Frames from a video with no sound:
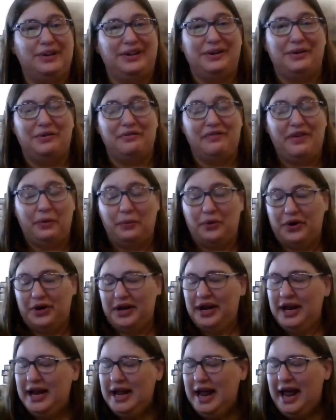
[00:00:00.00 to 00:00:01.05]
know if I would,
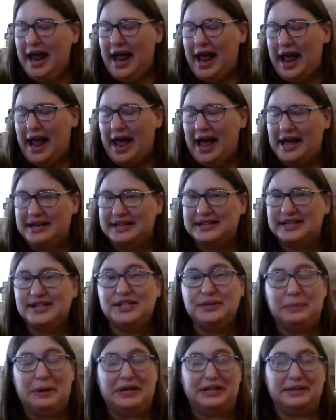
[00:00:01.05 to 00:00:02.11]
and to
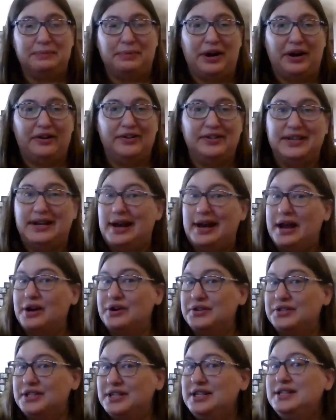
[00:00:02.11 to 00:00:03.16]
make some progress on
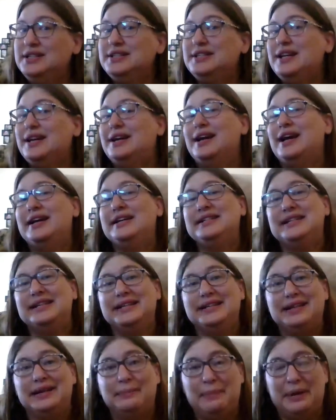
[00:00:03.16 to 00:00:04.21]
ARCs, and I
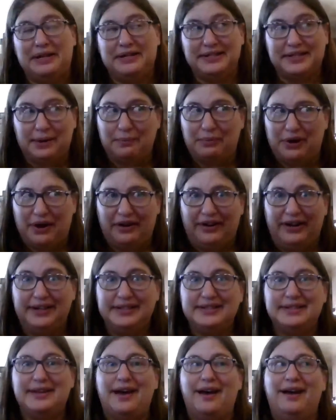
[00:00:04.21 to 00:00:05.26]
did make some
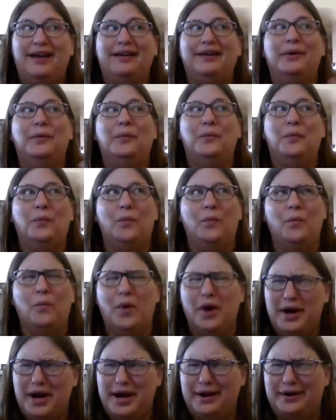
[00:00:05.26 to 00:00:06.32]
progress on
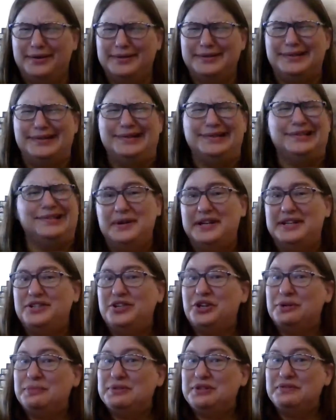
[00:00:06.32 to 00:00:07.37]
1 ARCs. In
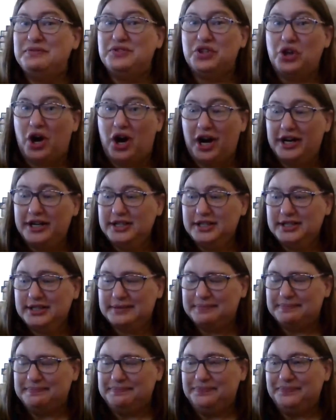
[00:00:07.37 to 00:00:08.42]
terms of dogs,
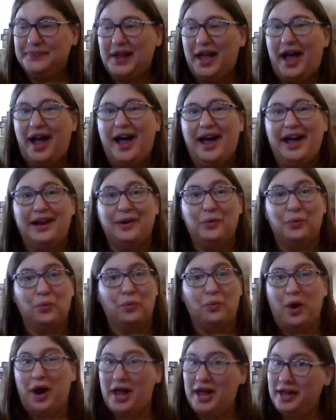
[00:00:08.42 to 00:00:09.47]
I
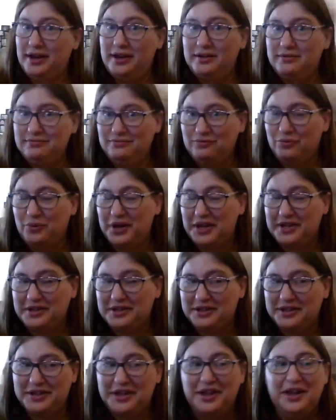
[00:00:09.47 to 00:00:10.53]
read
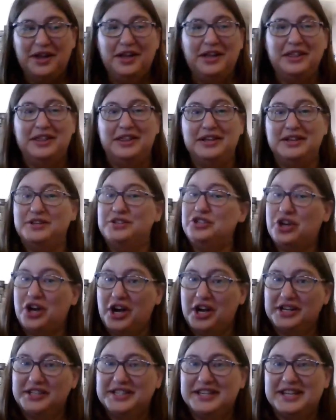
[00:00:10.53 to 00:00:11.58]
with the
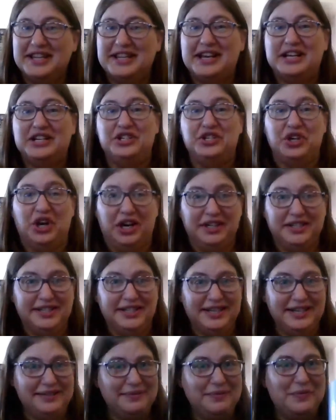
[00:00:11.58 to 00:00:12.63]
dogs that I dog
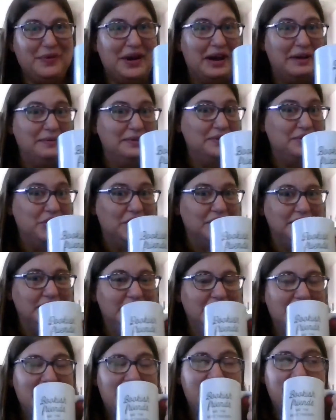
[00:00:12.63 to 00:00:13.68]
sit when I was dog
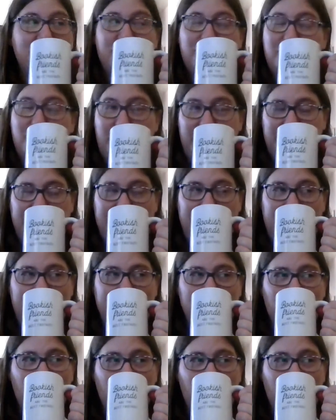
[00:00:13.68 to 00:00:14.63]
sitting on Friday night.